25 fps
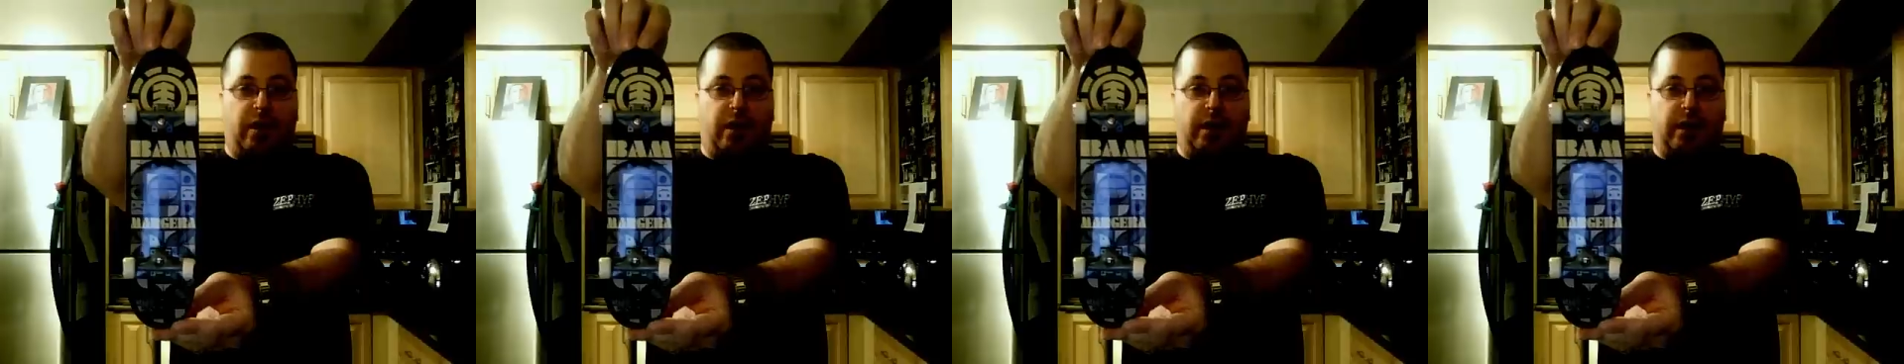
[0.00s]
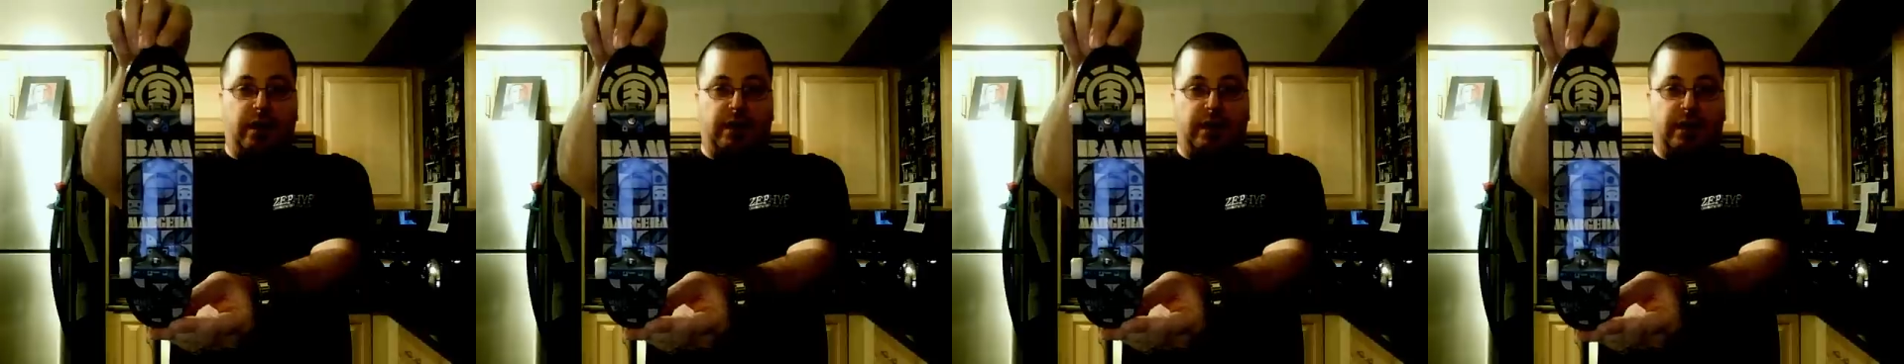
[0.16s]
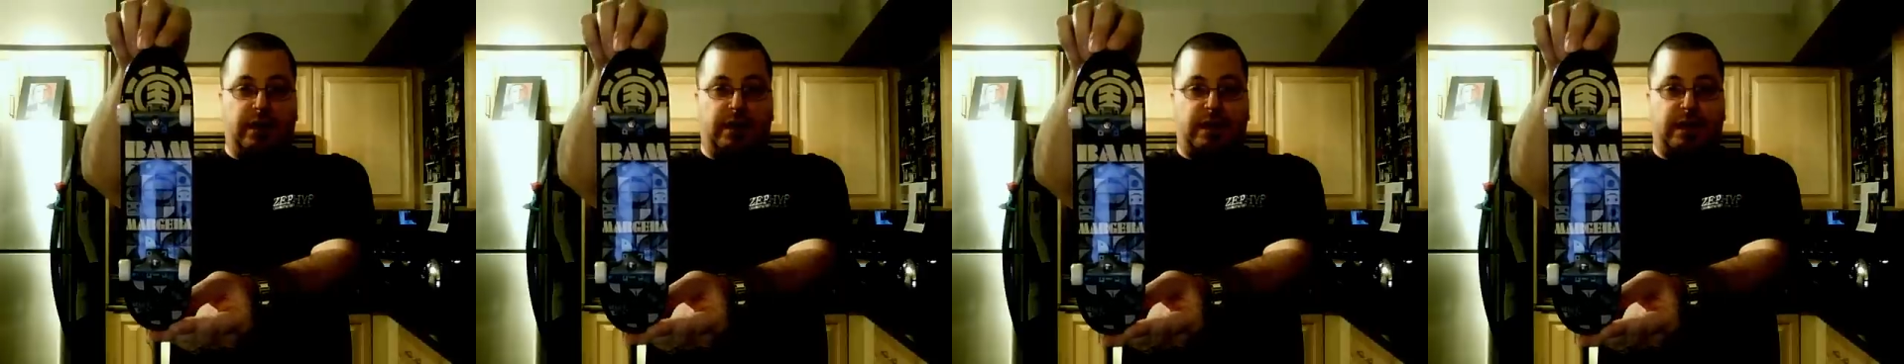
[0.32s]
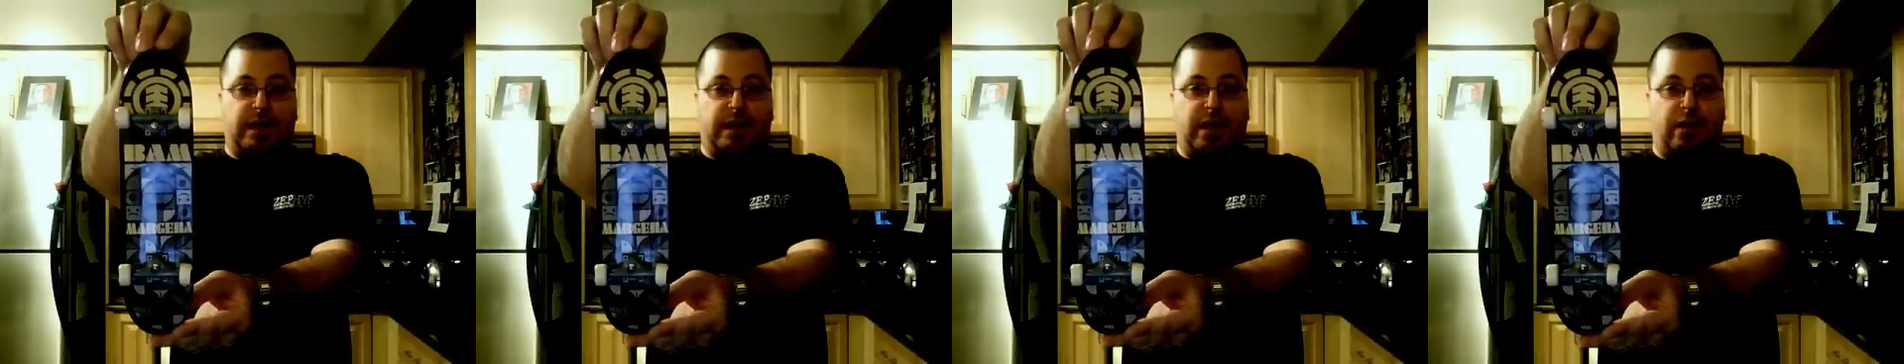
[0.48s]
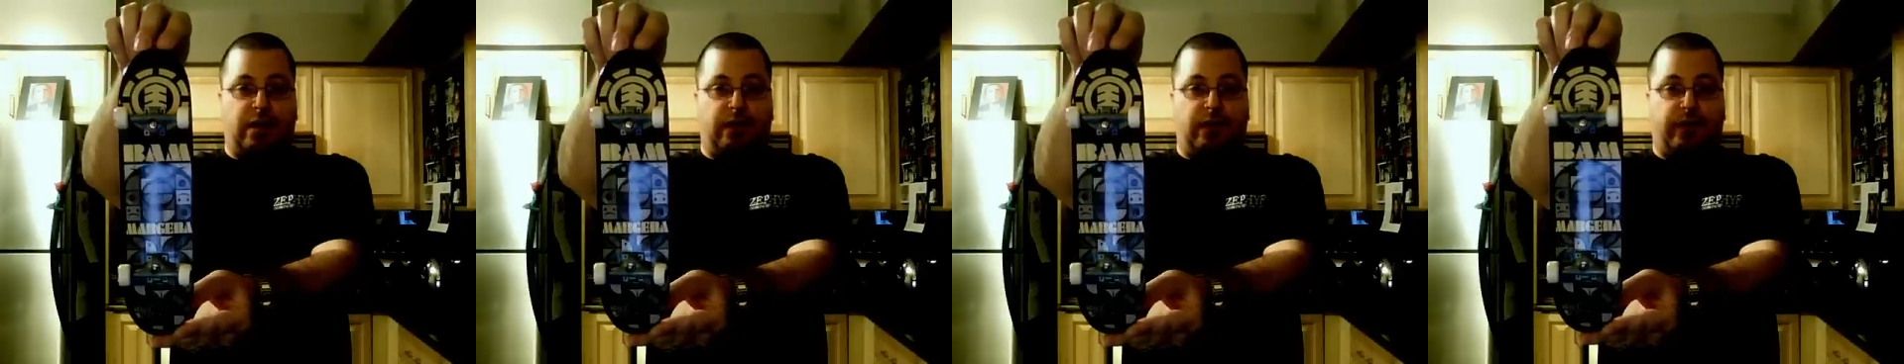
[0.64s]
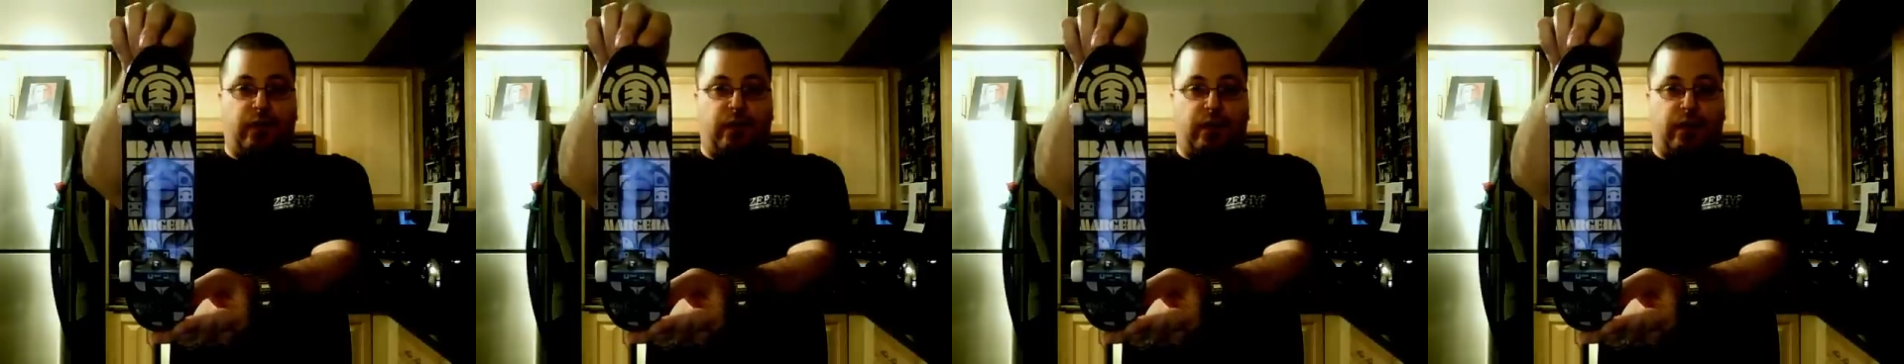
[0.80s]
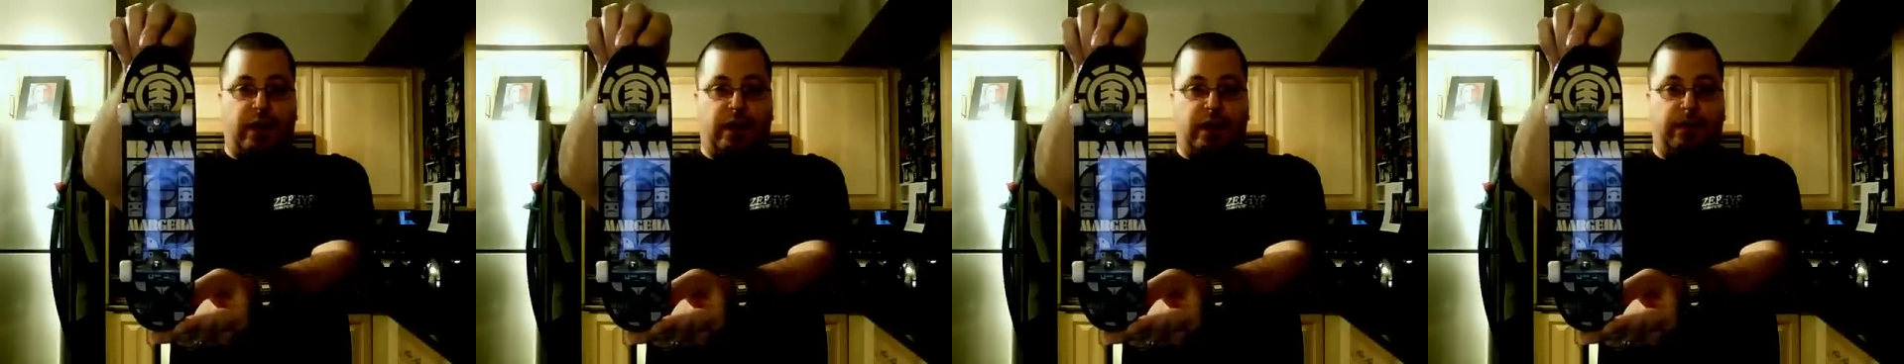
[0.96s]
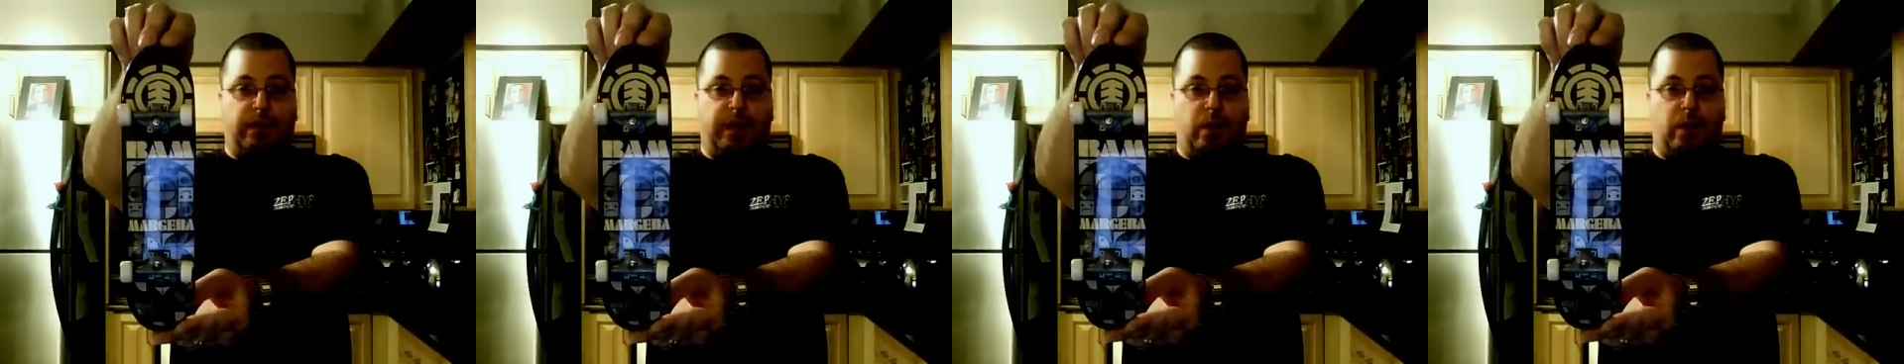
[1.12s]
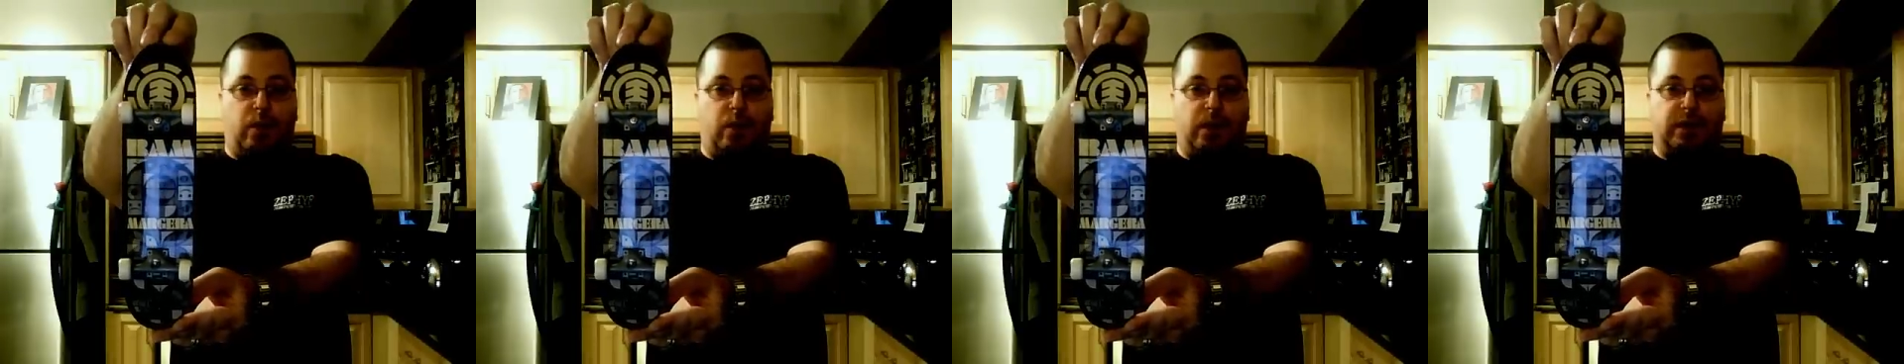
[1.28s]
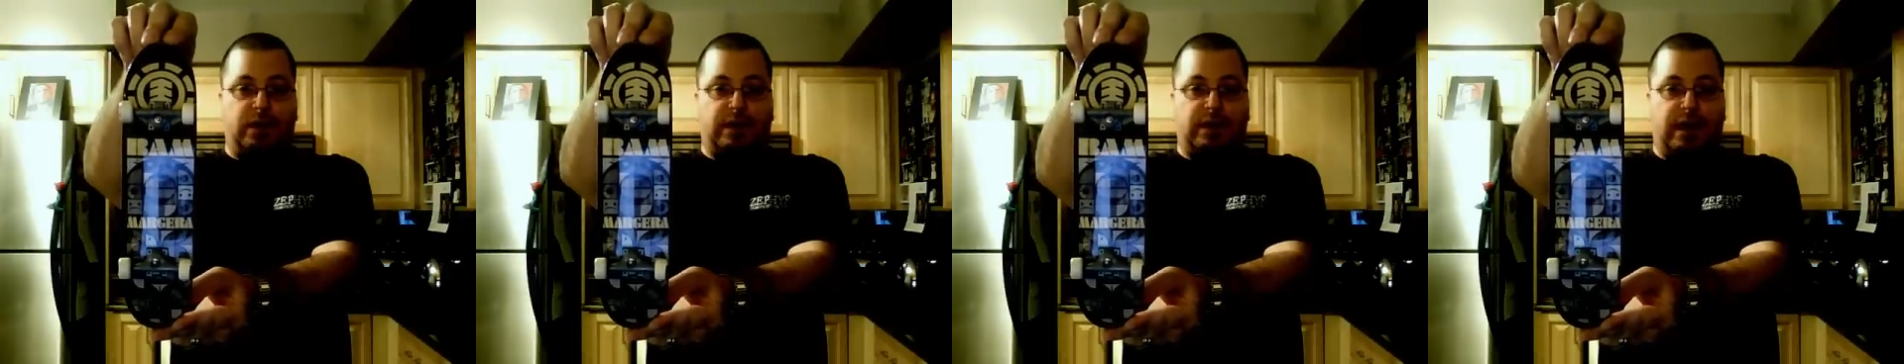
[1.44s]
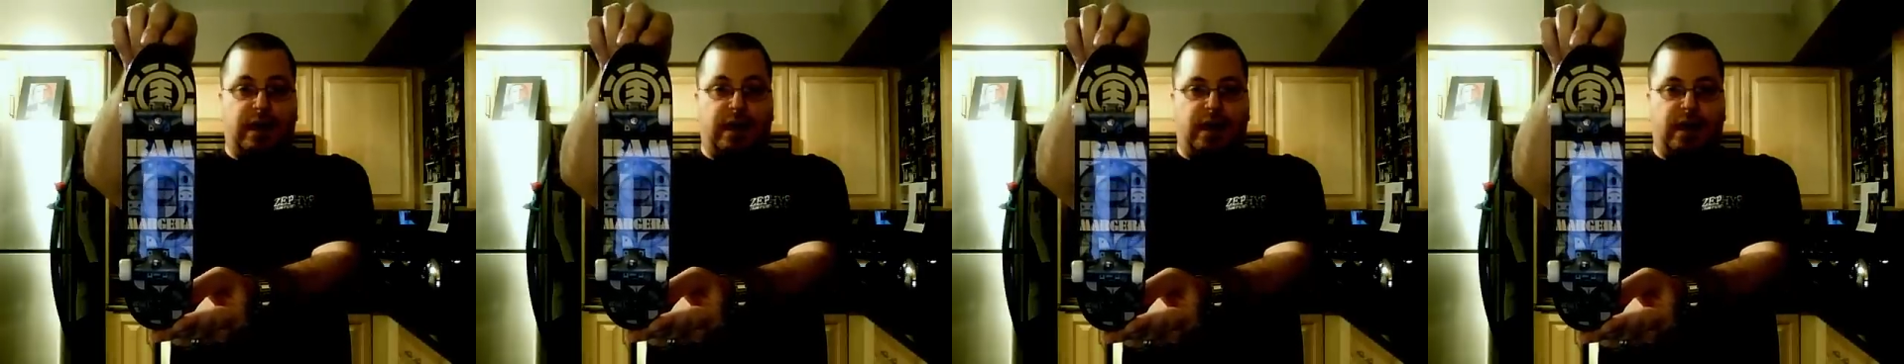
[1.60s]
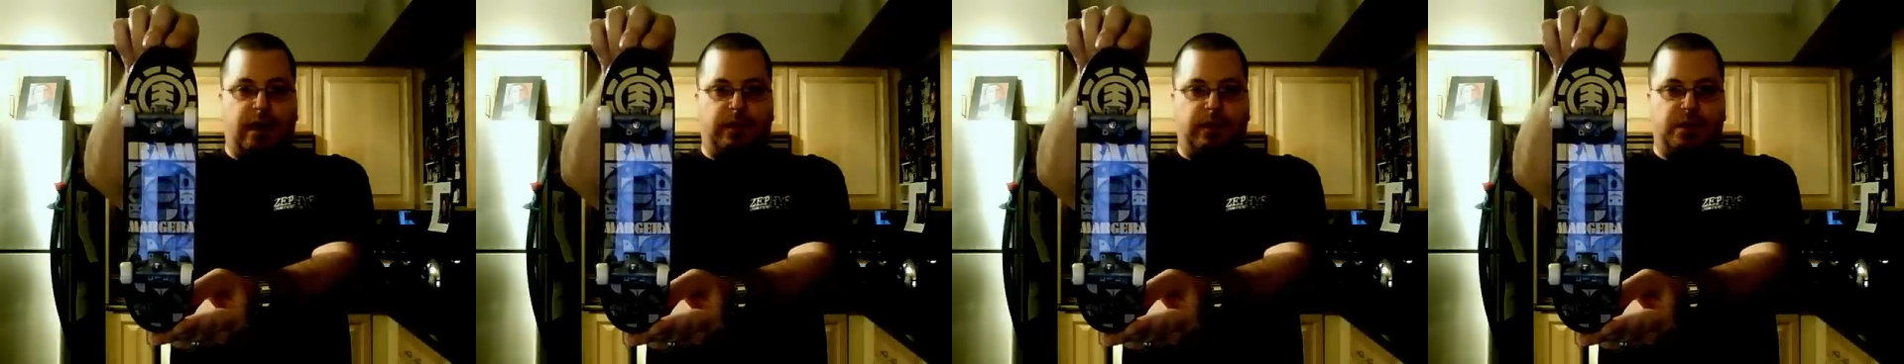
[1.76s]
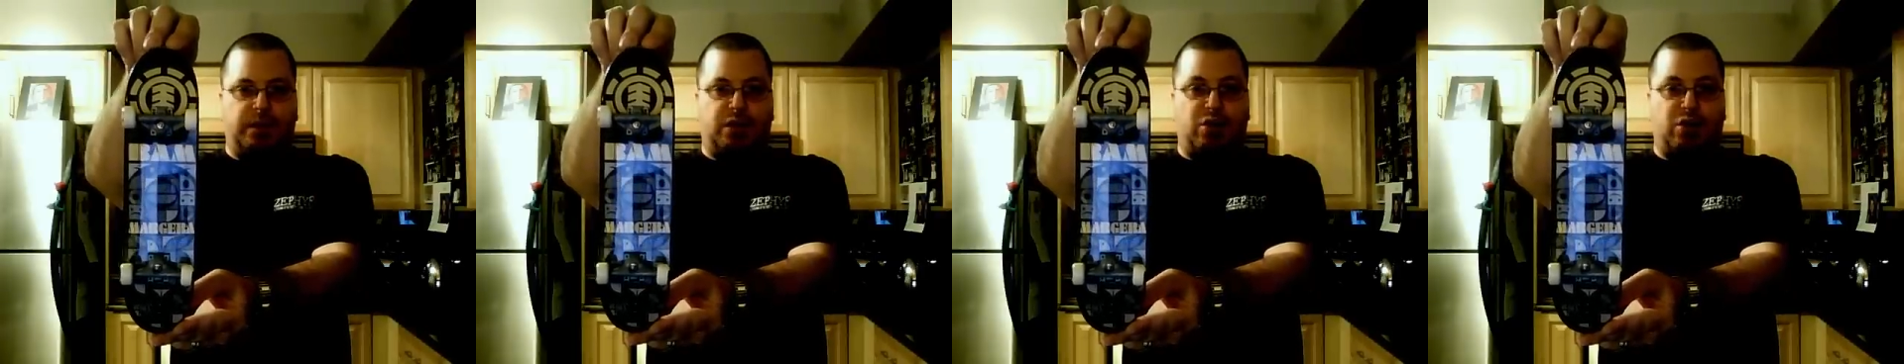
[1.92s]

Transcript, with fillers: on sale for eBay one time,